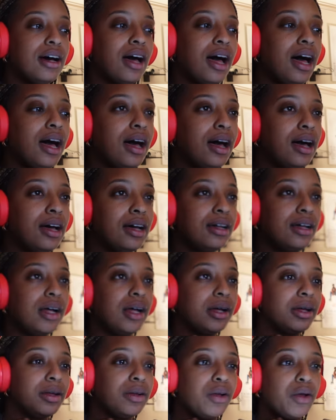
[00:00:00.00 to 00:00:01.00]

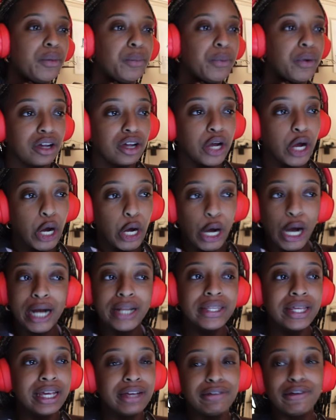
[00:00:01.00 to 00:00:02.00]

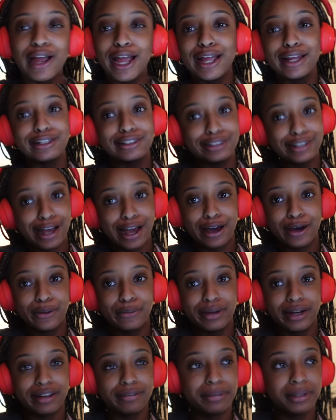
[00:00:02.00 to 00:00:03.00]
Currently right now
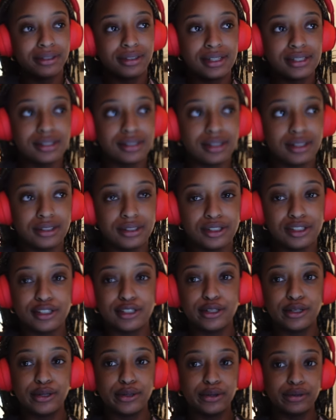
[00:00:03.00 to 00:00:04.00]
what I've been listening
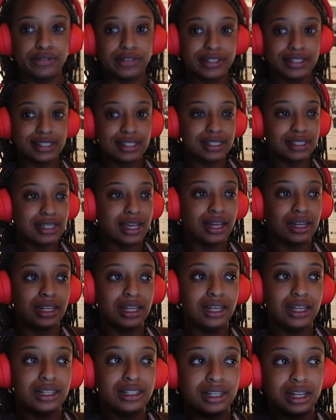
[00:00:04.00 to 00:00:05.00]
to for
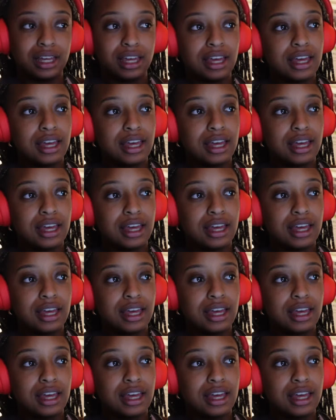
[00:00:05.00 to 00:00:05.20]
studying